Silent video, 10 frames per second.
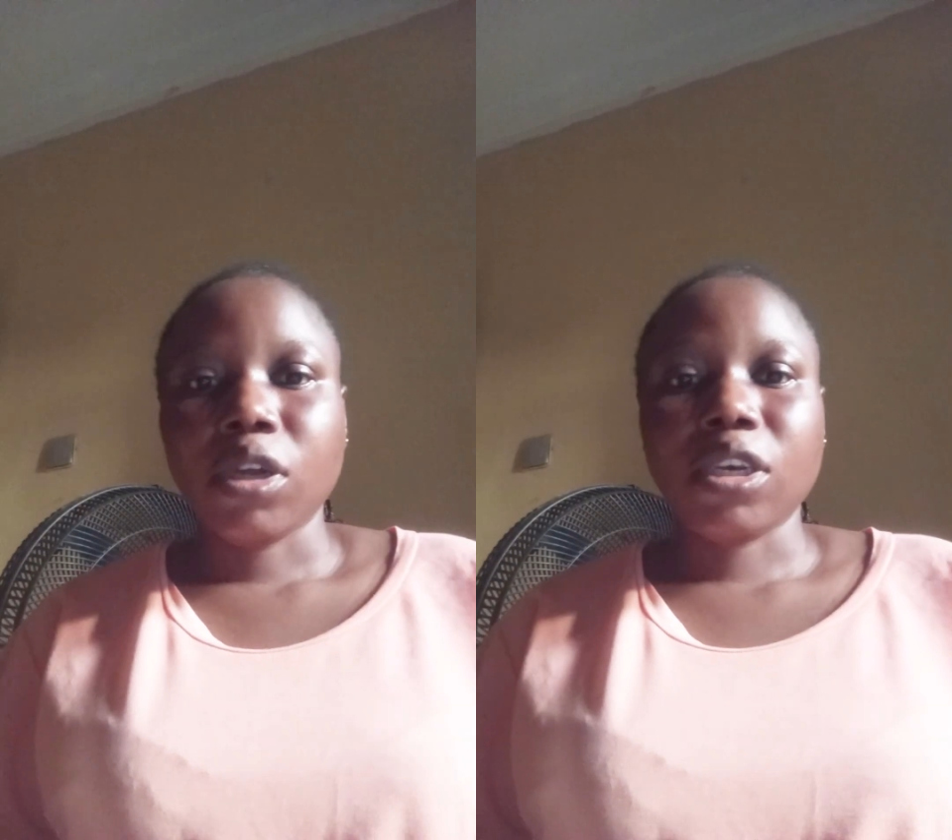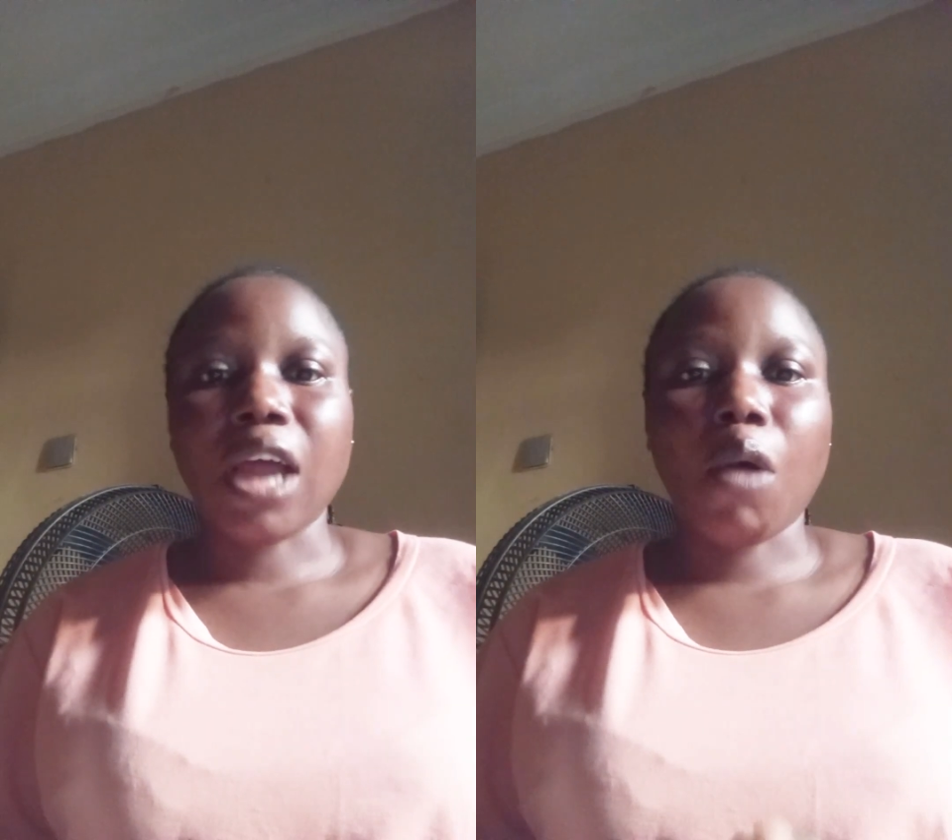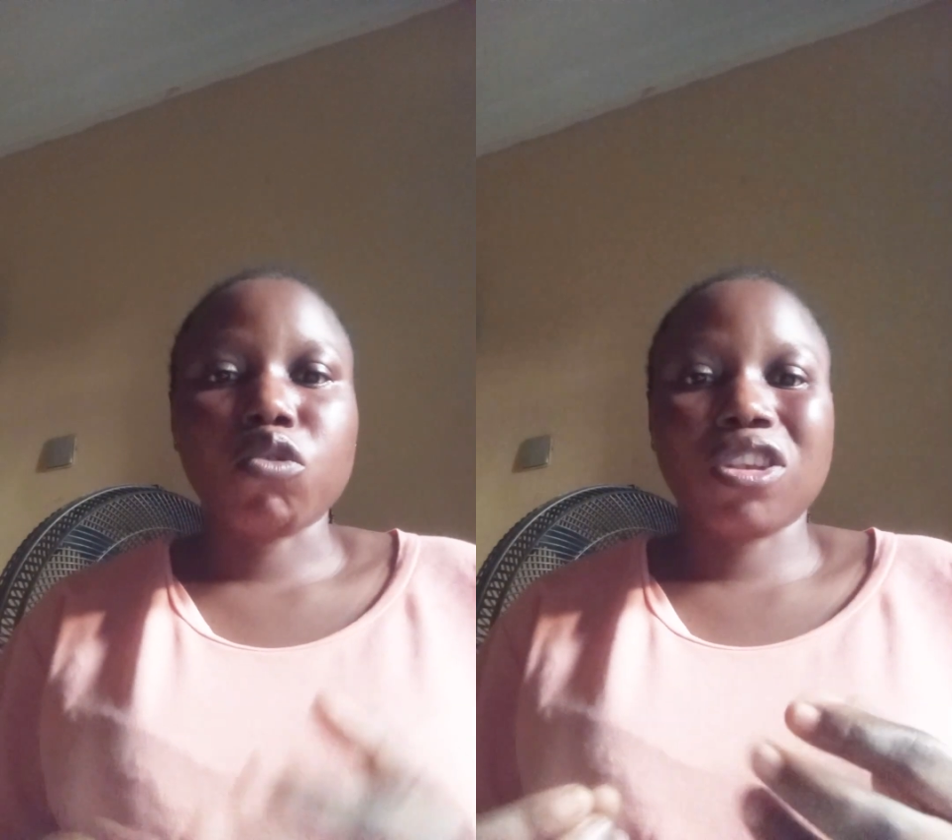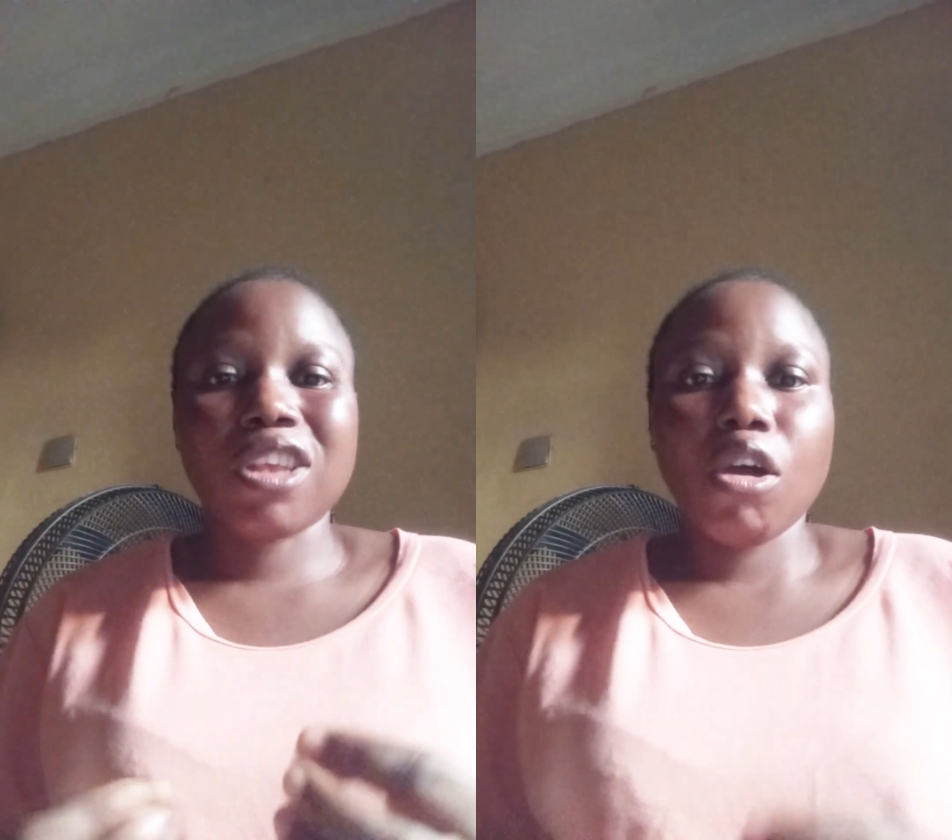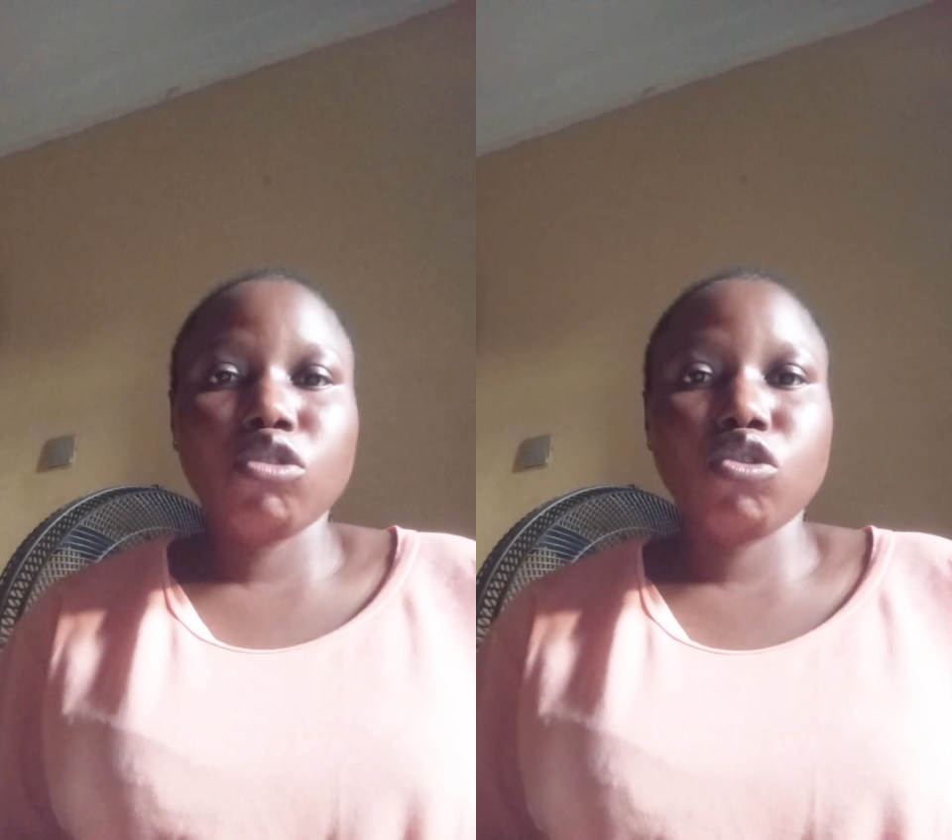that will
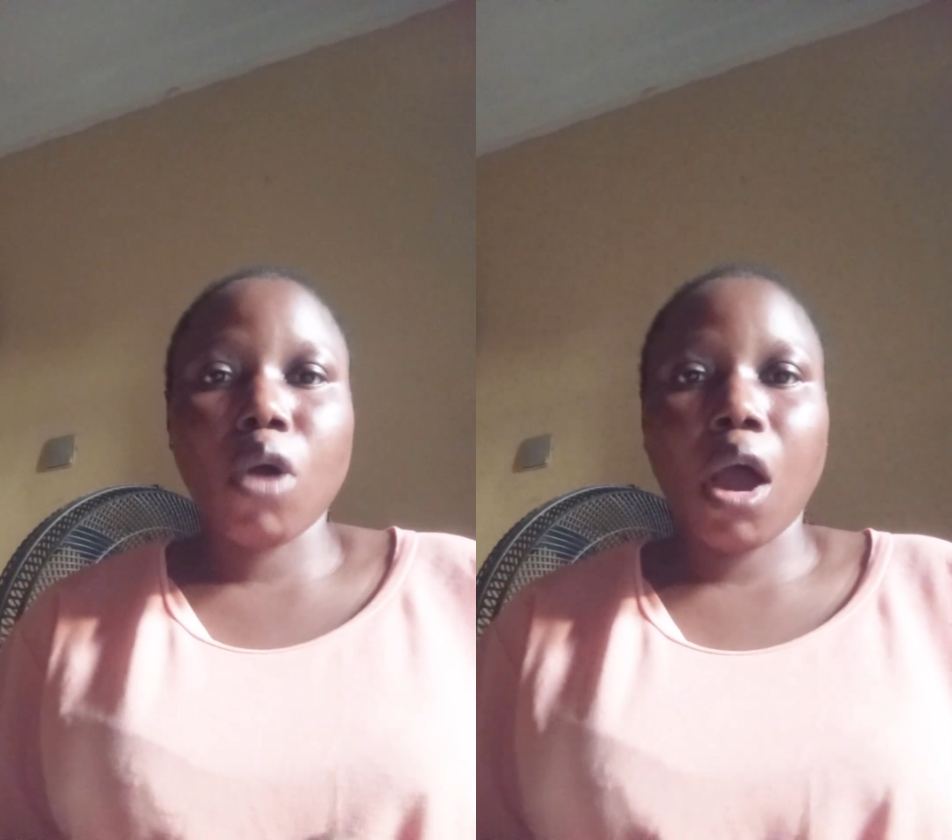sell you